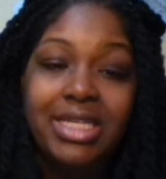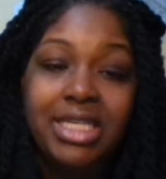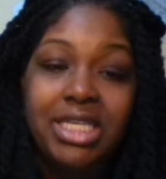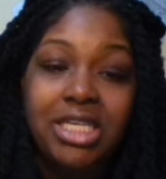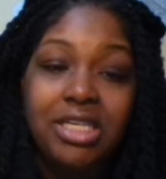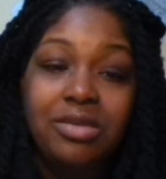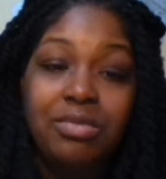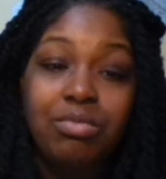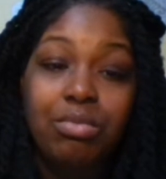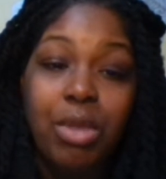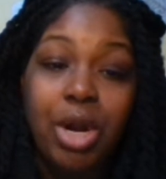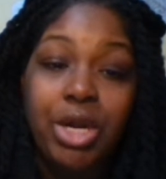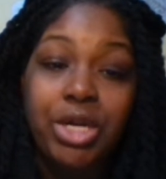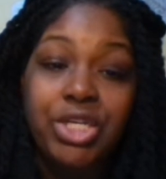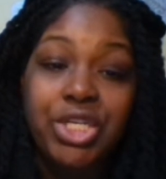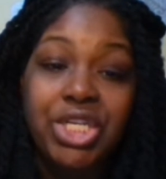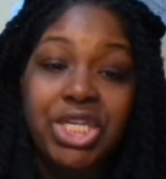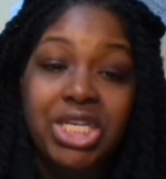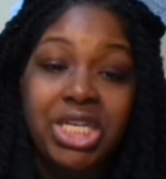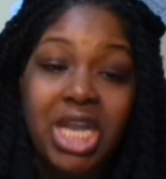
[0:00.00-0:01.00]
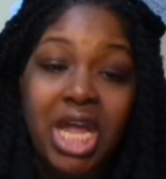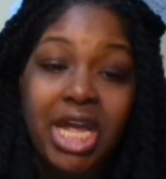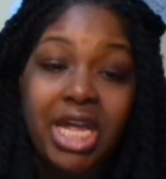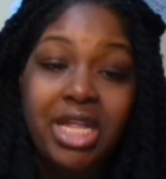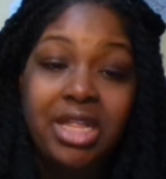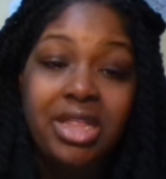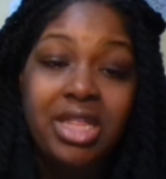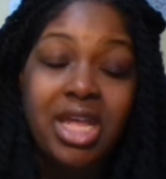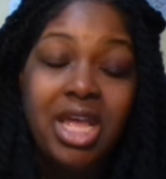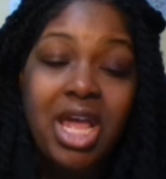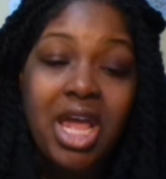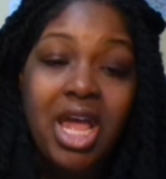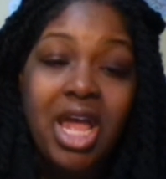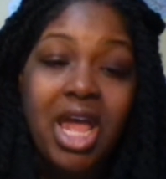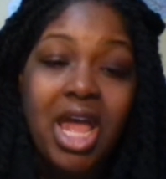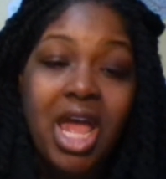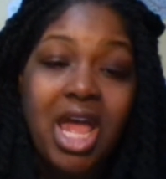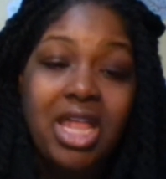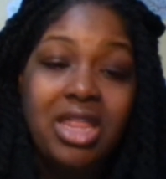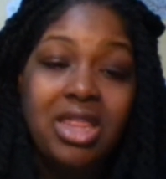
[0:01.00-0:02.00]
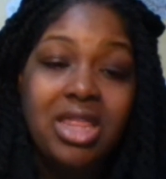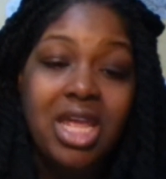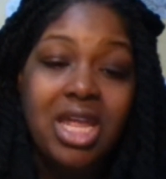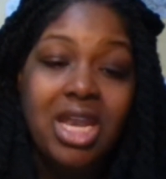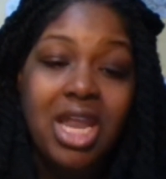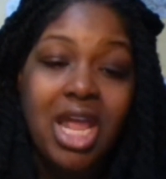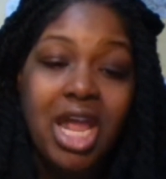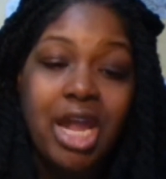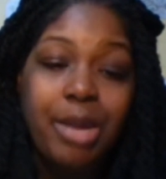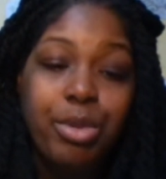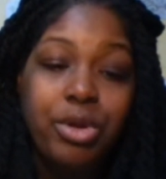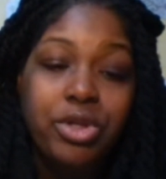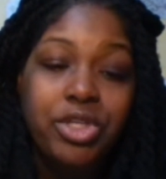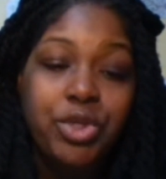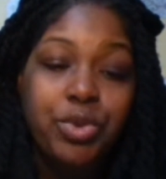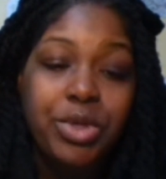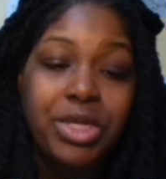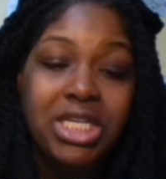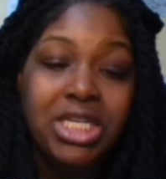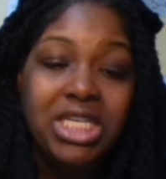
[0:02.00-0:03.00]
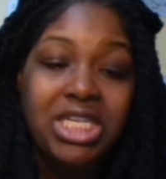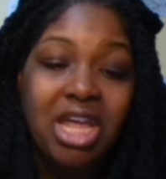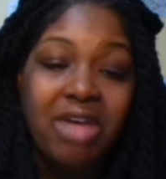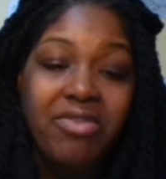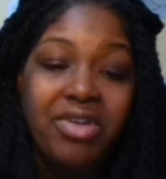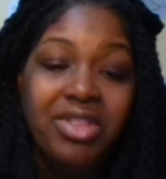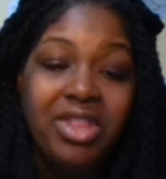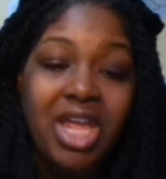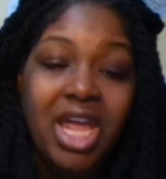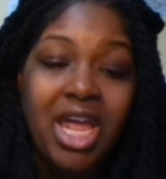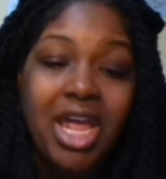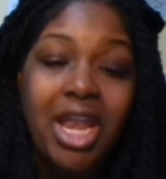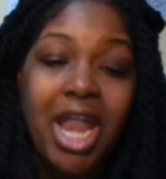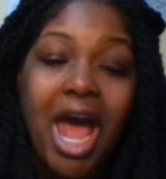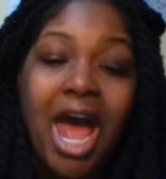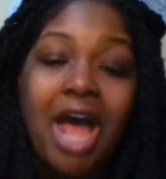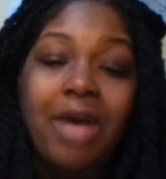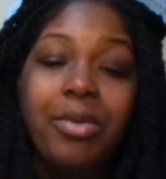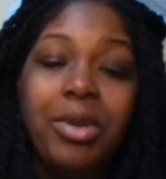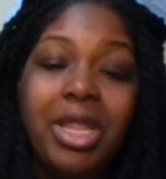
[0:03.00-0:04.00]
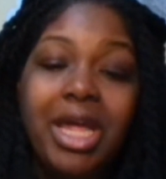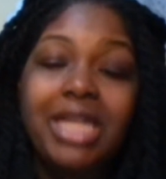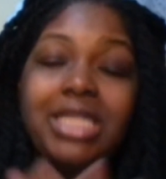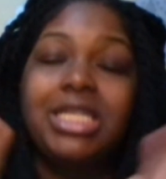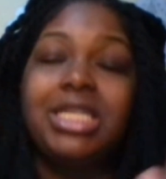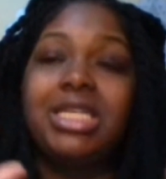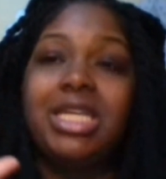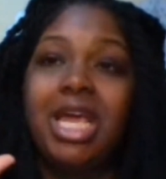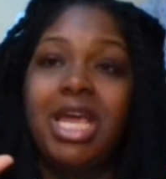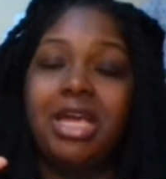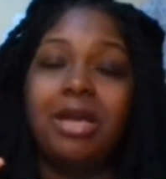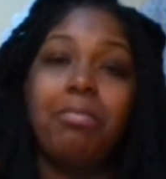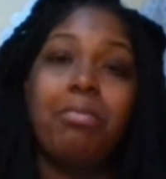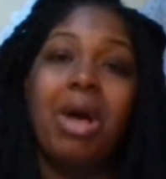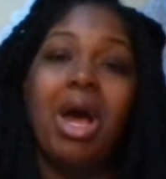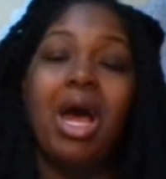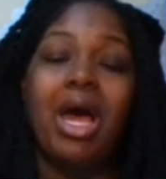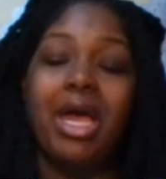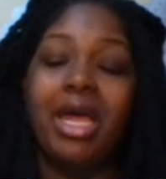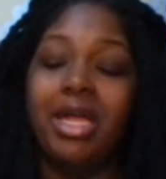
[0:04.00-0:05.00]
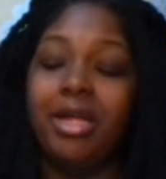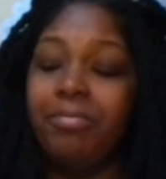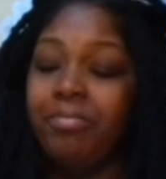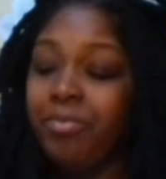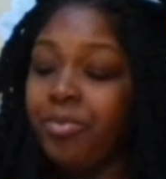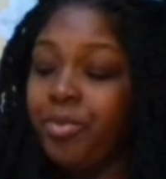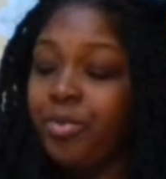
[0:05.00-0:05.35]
see March 9th and then April 27th, and I would like to take my